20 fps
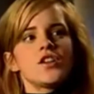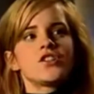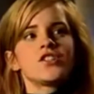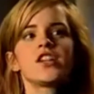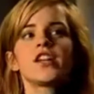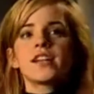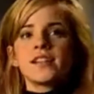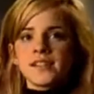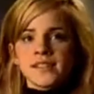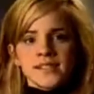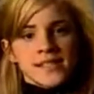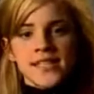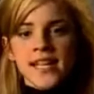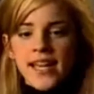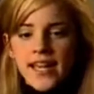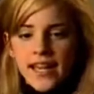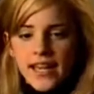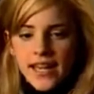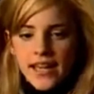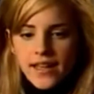she
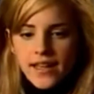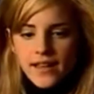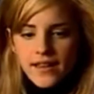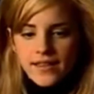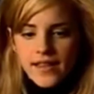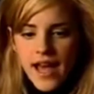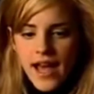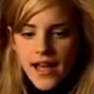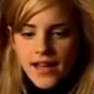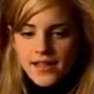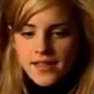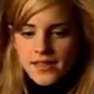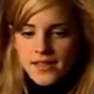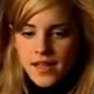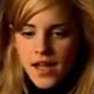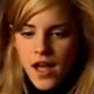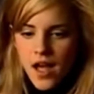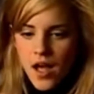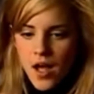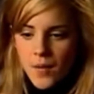see that
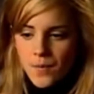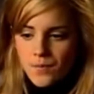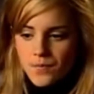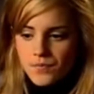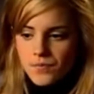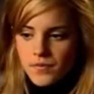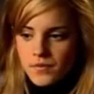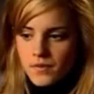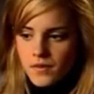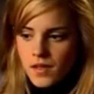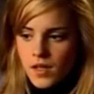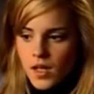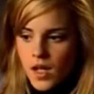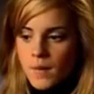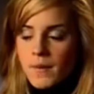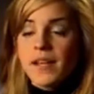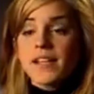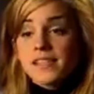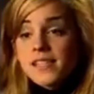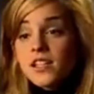
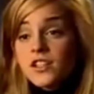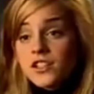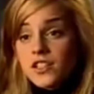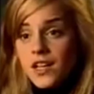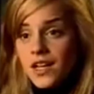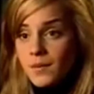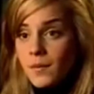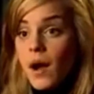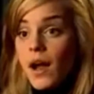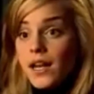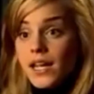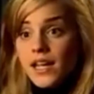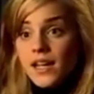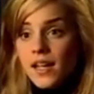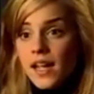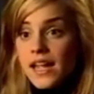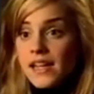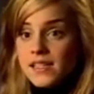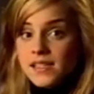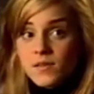I mean, essentially,
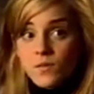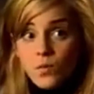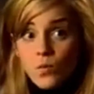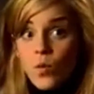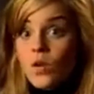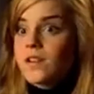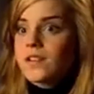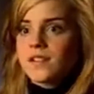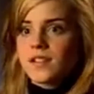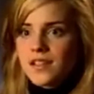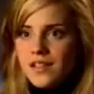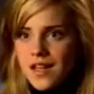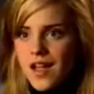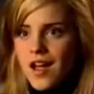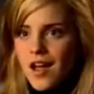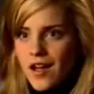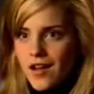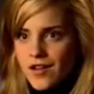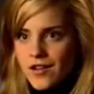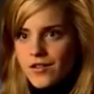Hermione wants to
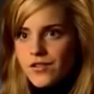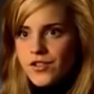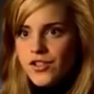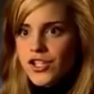learn.